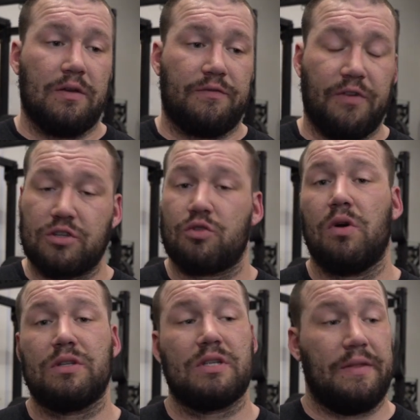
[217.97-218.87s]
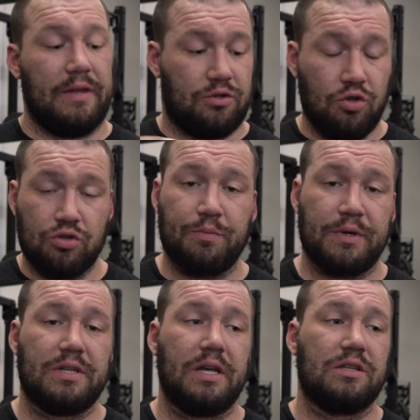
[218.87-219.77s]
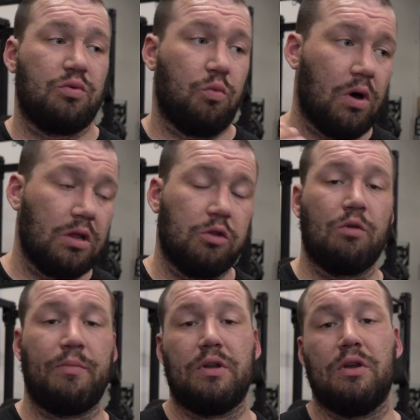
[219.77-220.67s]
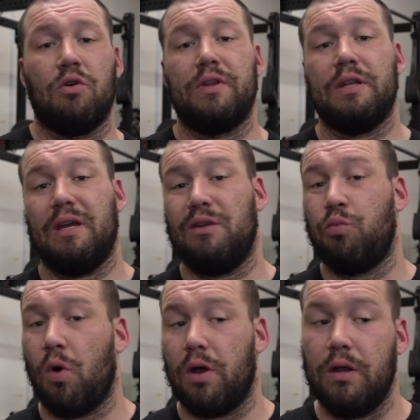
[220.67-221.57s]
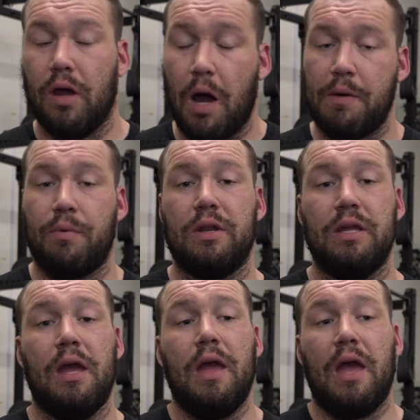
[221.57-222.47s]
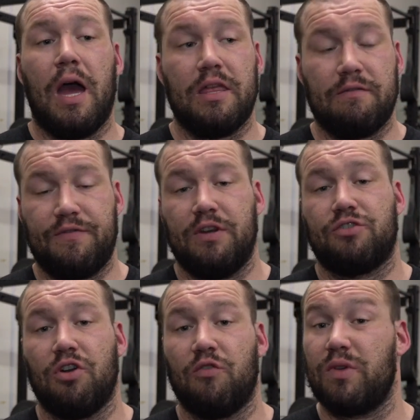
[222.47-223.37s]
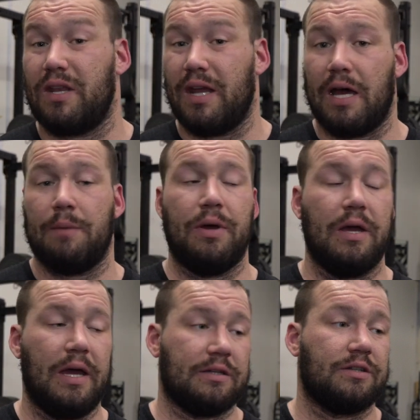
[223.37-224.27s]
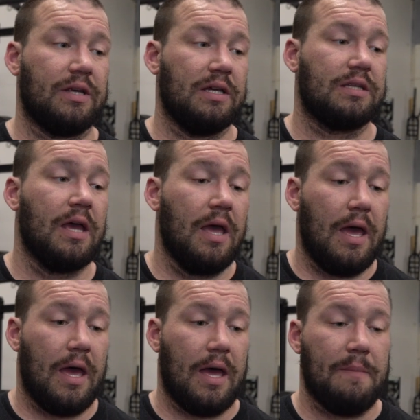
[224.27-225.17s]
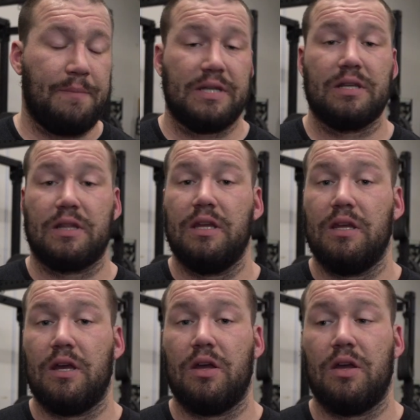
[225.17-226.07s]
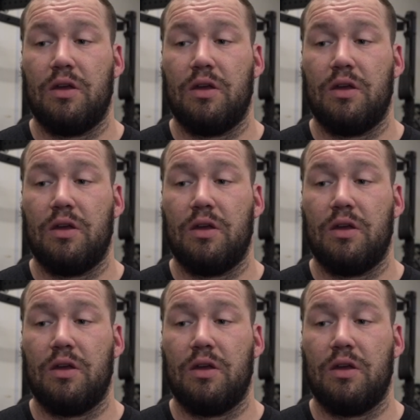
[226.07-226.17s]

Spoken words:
front squats, and then 2 supersets, 1 lower body orientated, 1 upper body, and then finishing off with an ab exercise. Basically,